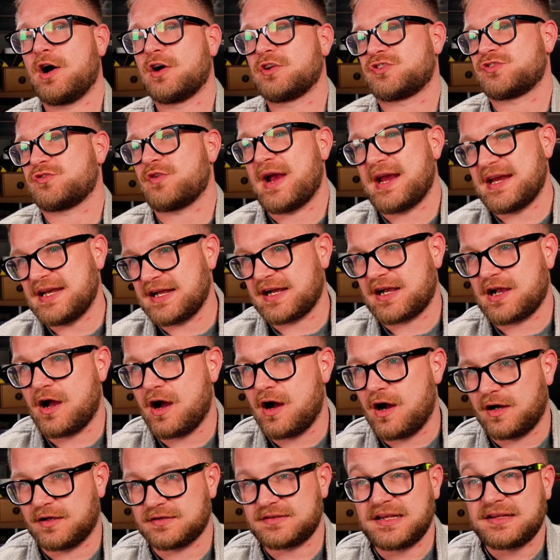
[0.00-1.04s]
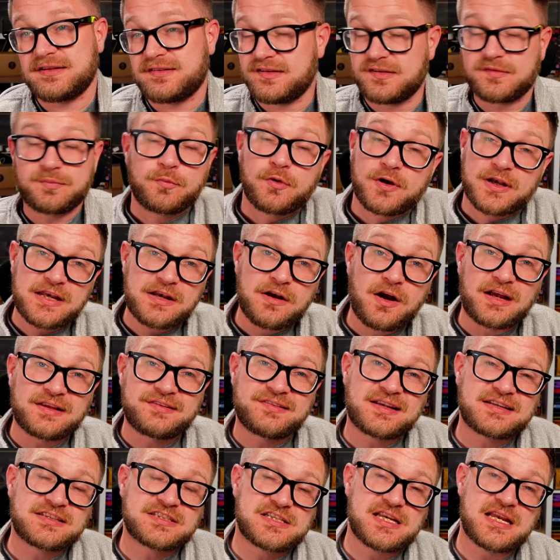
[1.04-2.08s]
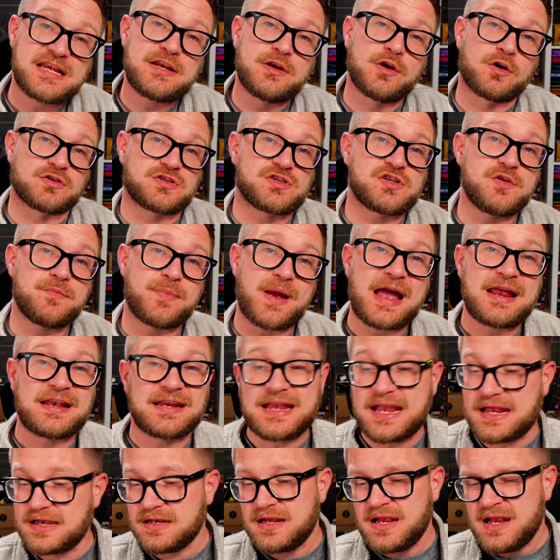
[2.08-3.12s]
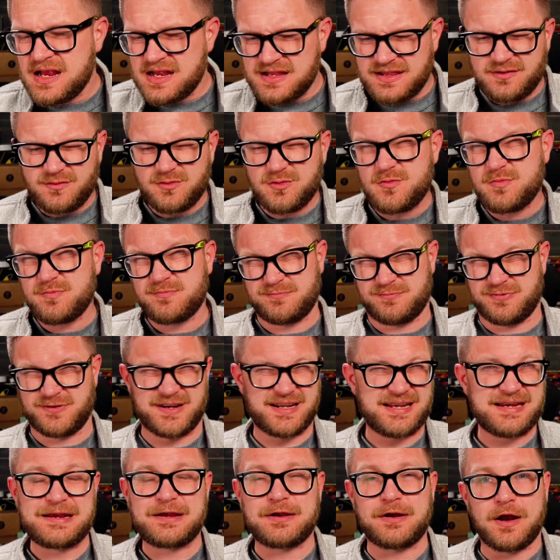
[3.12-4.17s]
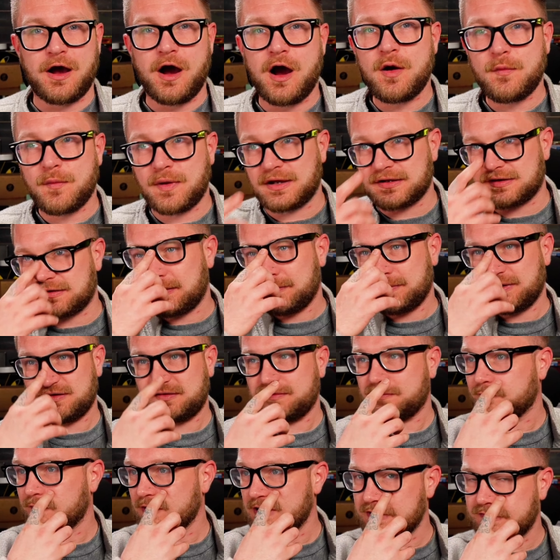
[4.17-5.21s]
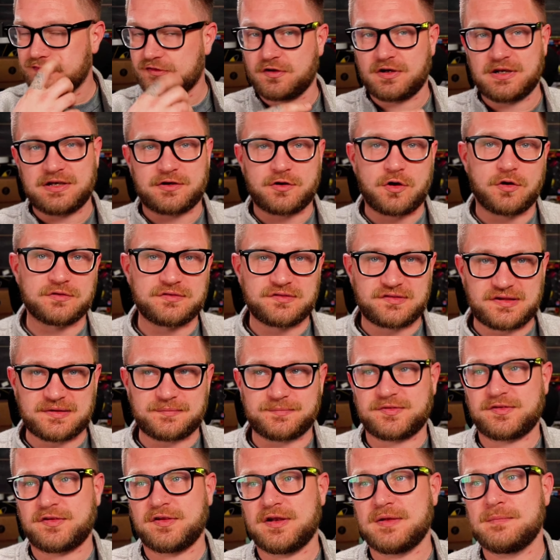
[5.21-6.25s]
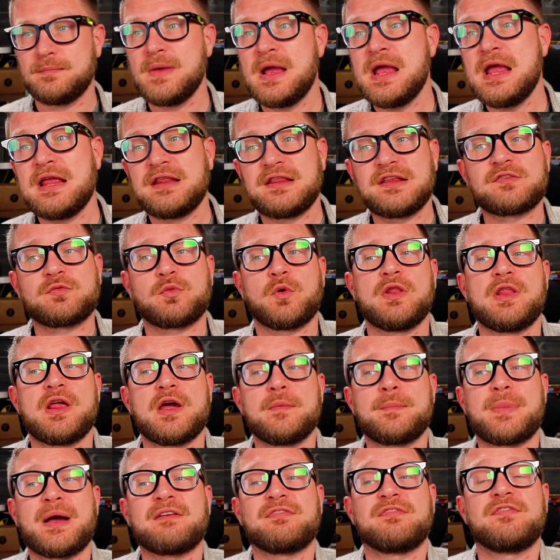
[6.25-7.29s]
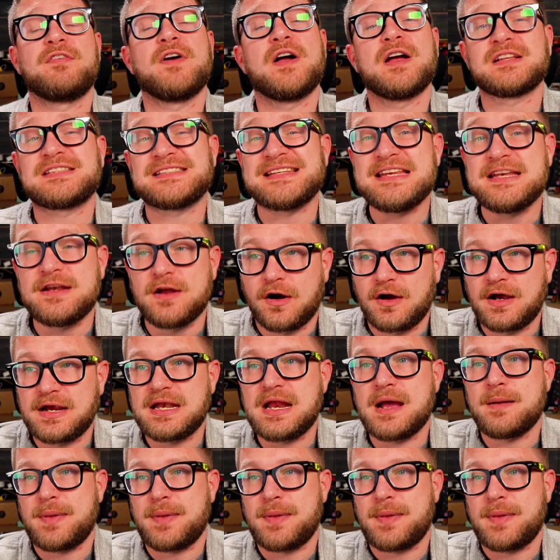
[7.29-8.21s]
Trainer card. This is pretty nice, actually. Not too bad again. They're all pretty good artworks to this. Some really solid concepts to them. This one, though, about £39.